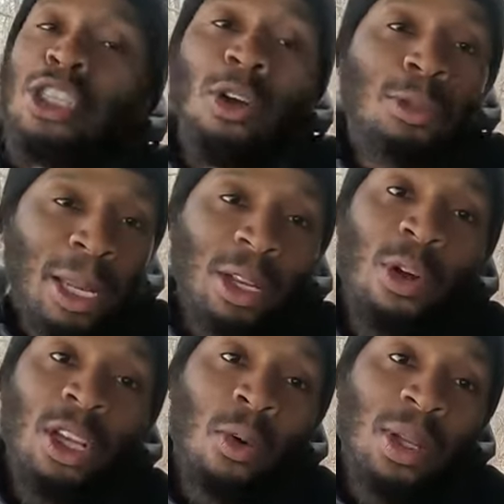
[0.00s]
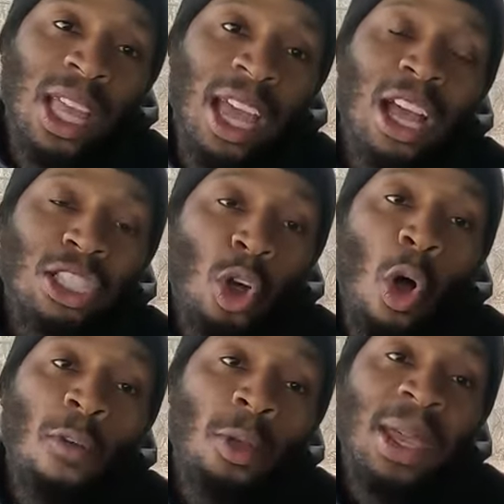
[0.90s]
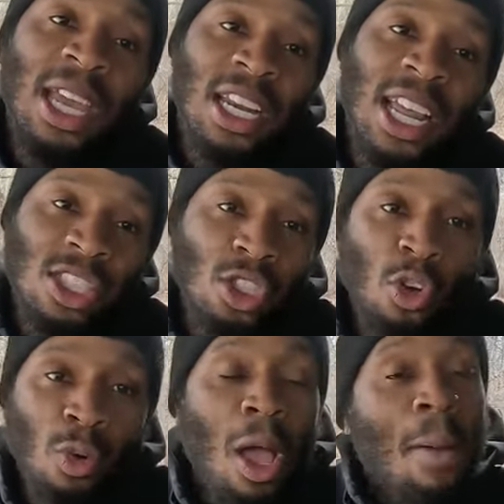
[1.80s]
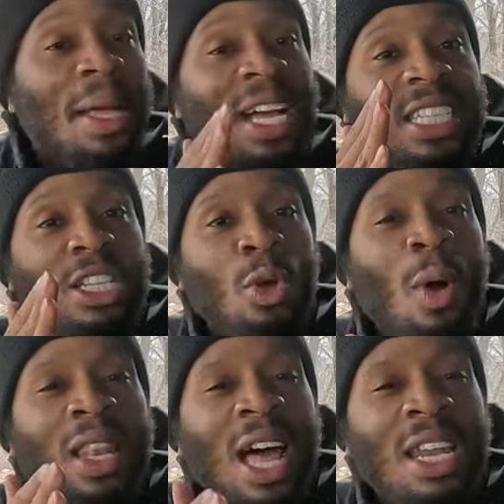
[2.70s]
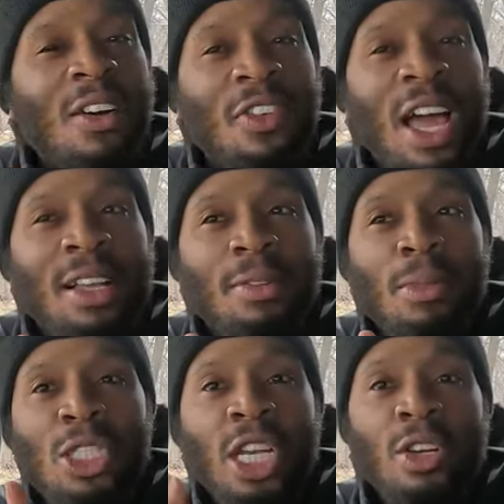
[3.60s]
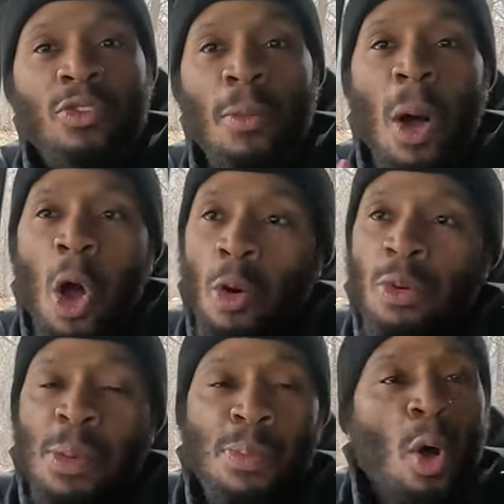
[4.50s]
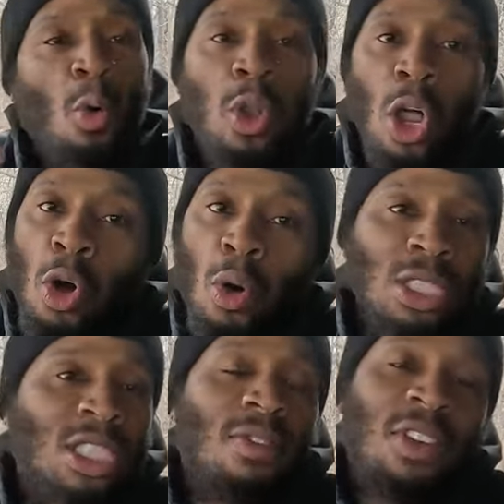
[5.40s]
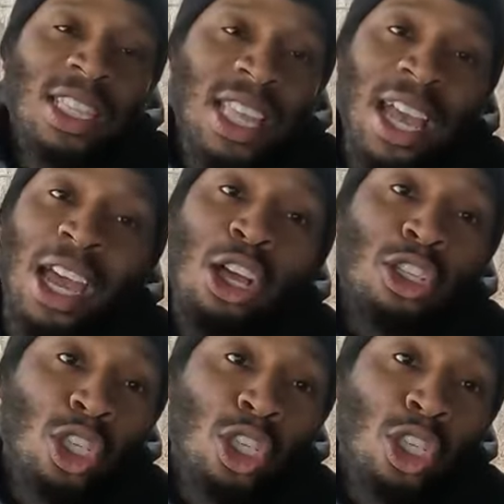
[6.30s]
So it's been critical with that. So hopefully we getting that soon because they do a lot of like materials from Home Depot, Lowe's, and stuff like that.